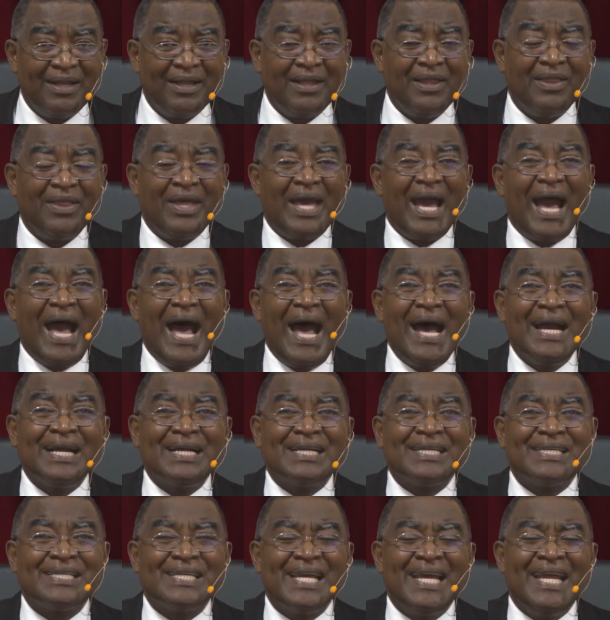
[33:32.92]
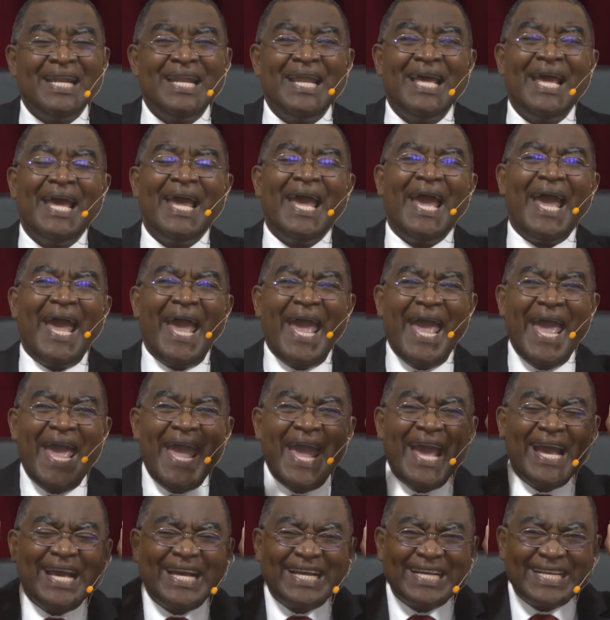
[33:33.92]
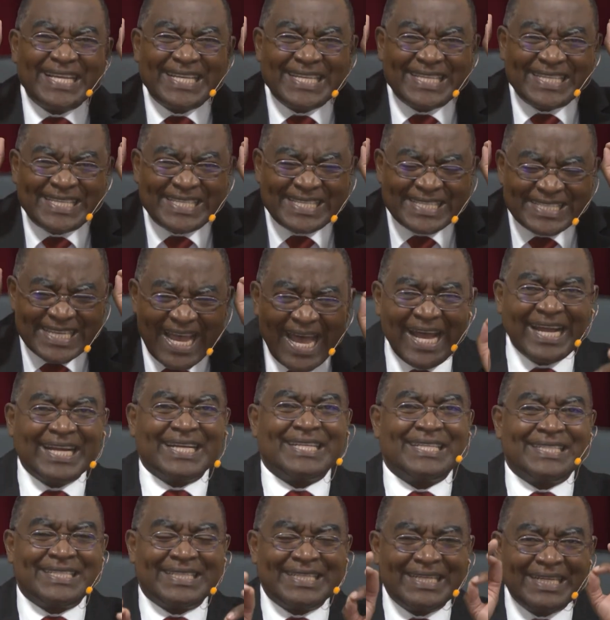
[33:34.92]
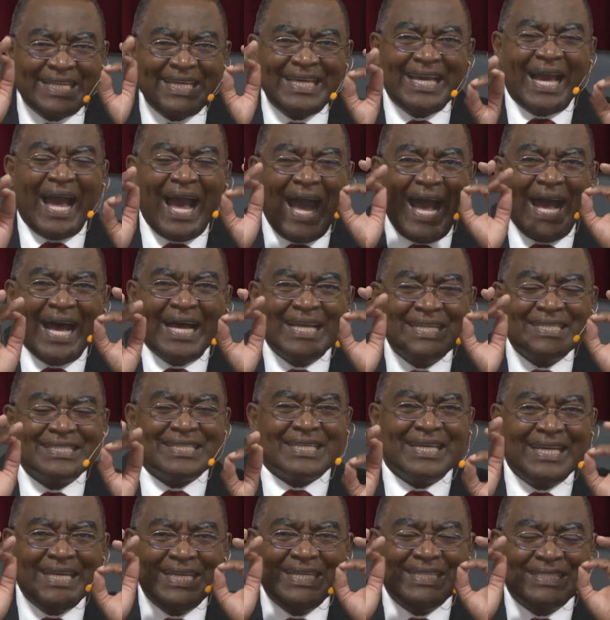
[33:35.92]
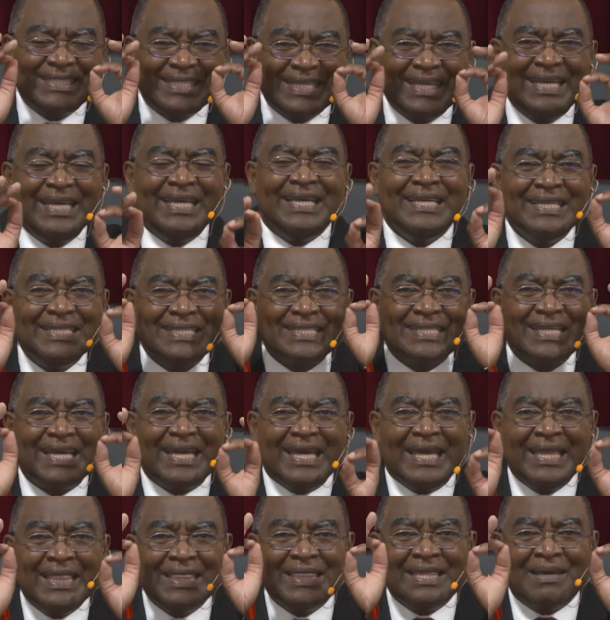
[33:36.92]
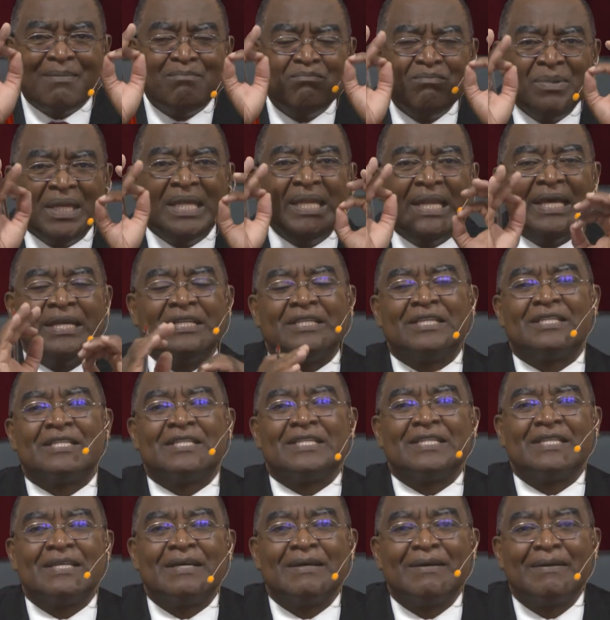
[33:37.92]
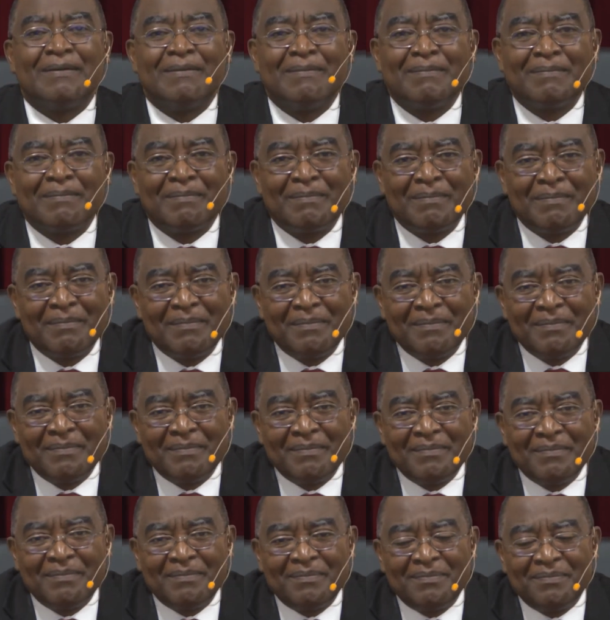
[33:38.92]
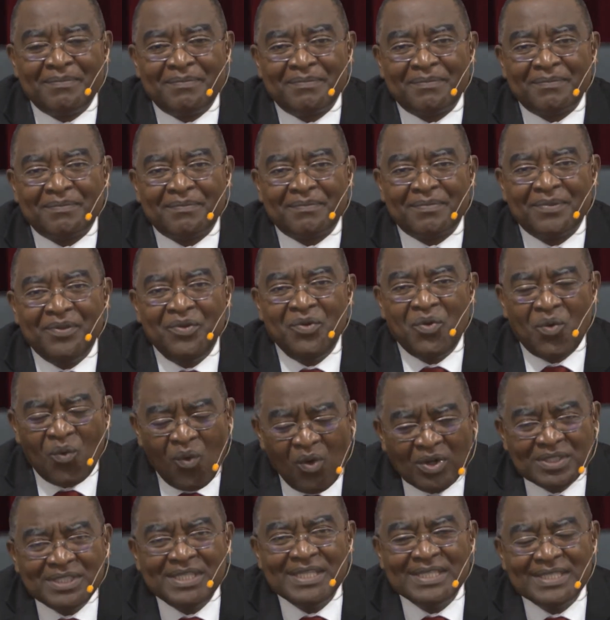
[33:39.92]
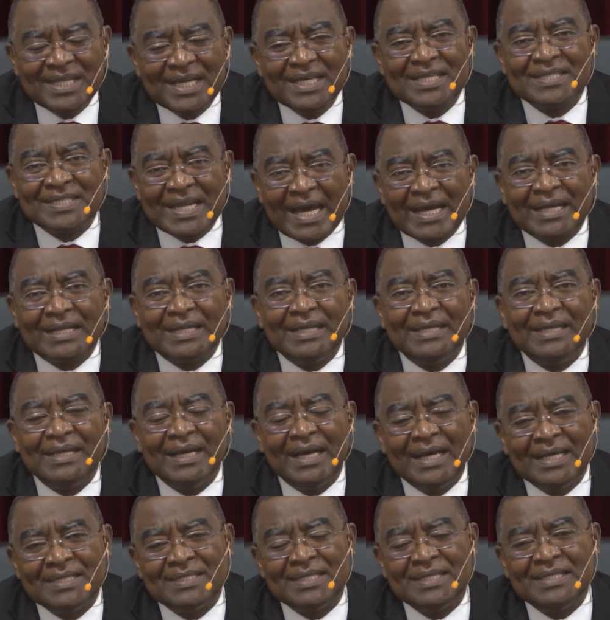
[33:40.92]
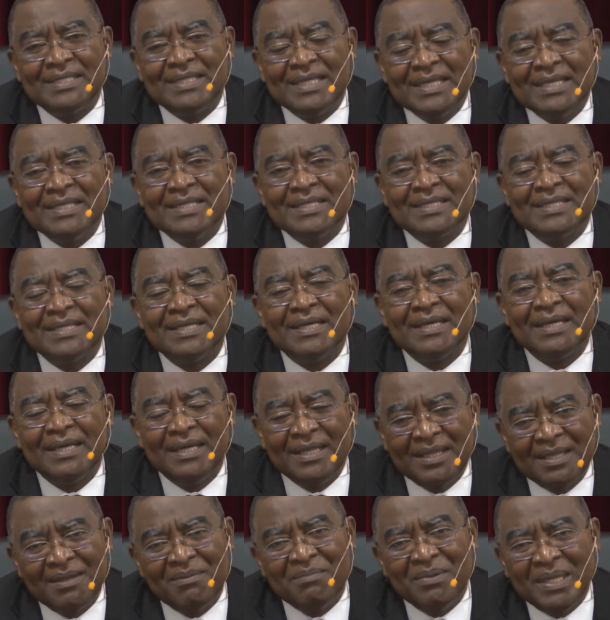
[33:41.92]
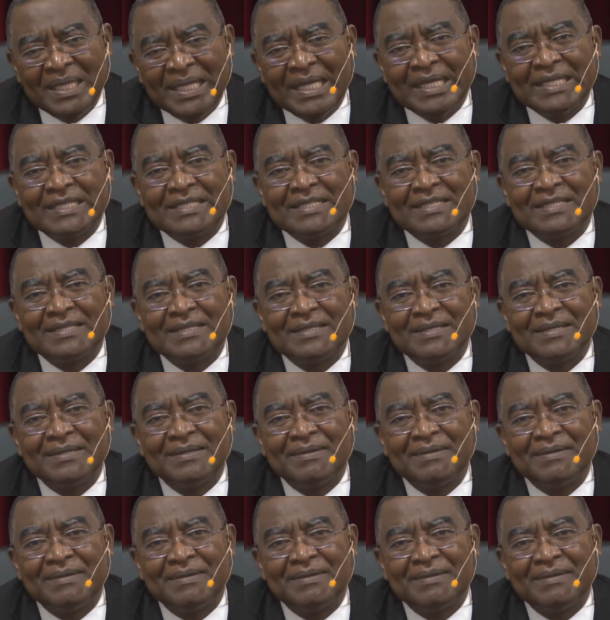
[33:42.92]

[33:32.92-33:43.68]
the action exactly as it is in the minutes. You quote it exactly as it is in the minutes.